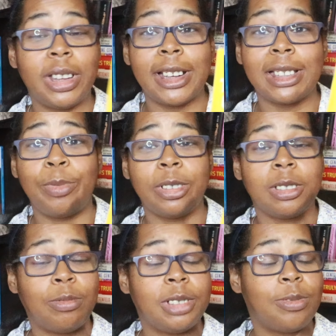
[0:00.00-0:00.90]
the next
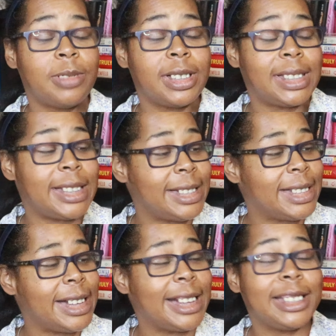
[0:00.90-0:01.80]
book, which was
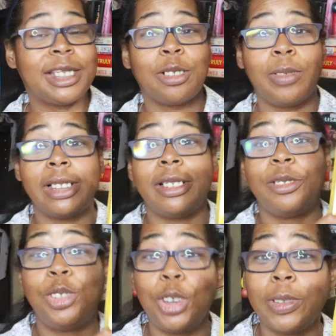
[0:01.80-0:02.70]
Daisy Haites the Great
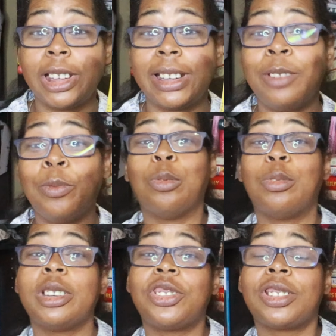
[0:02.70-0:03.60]
Undoing,
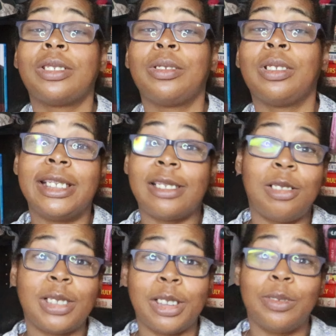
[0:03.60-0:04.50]
which is
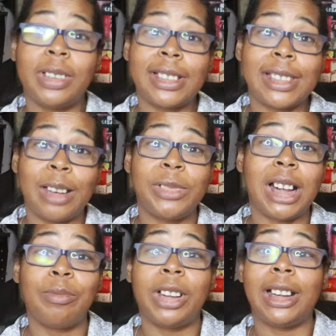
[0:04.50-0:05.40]
also in the same
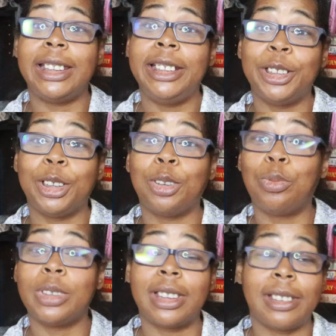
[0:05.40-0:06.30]
timeline here
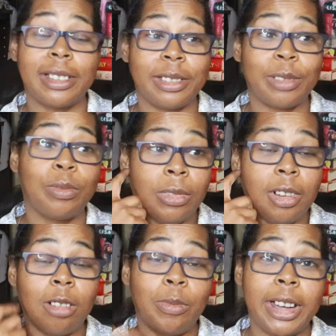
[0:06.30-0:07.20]
with the
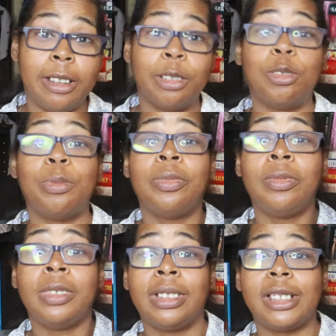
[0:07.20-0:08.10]
Long Way Home.
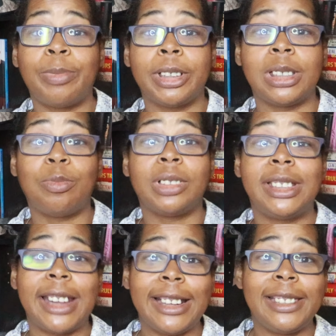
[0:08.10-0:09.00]
This picks up
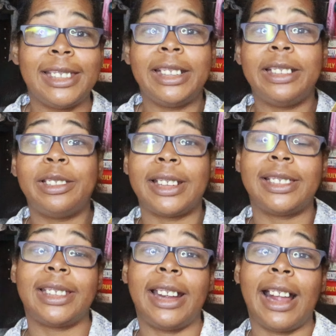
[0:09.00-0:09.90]
with Daisy.
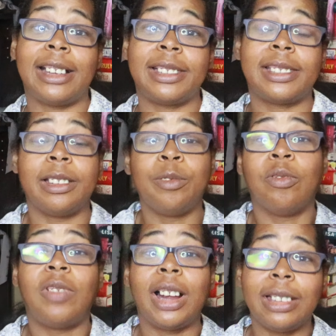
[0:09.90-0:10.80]
Daisy has
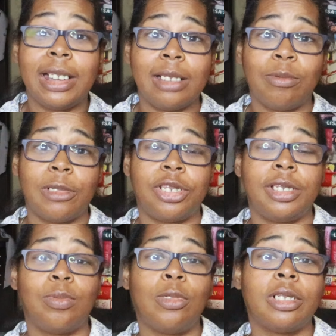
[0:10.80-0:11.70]
finally gotten what
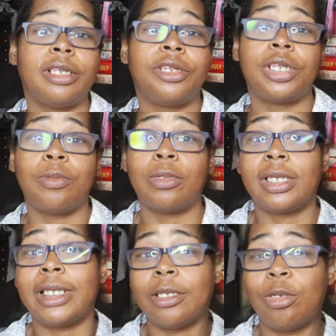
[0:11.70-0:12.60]
she's wanted. She
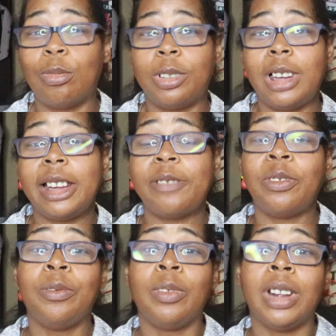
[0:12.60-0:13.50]
wants like a normal
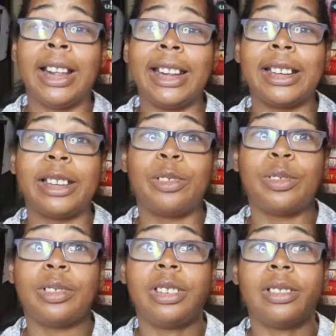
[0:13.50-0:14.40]
life
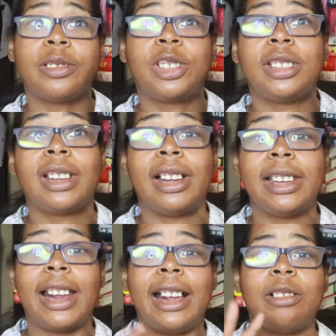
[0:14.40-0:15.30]
and she's
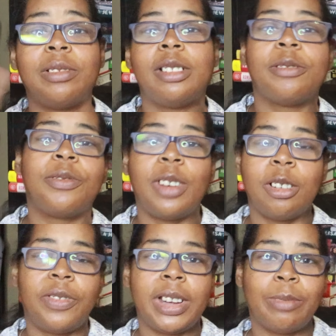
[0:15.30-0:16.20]
gotten out of
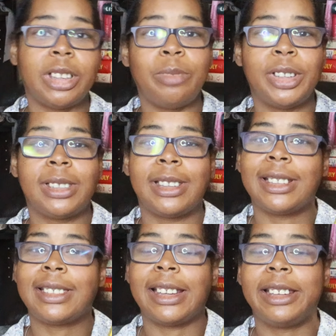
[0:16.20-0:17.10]
her family
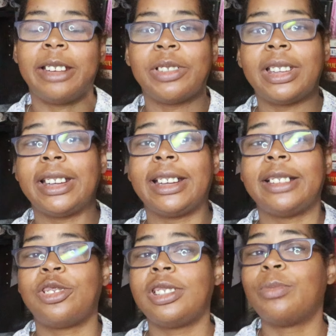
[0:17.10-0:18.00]
business and everything
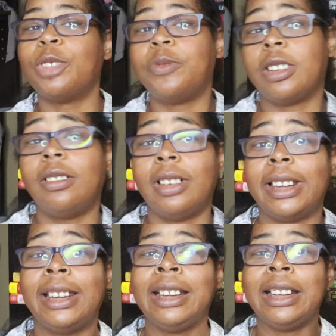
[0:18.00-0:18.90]
and she's moving
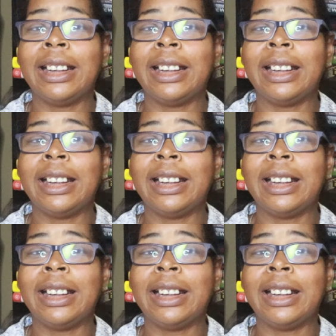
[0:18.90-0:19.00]
on.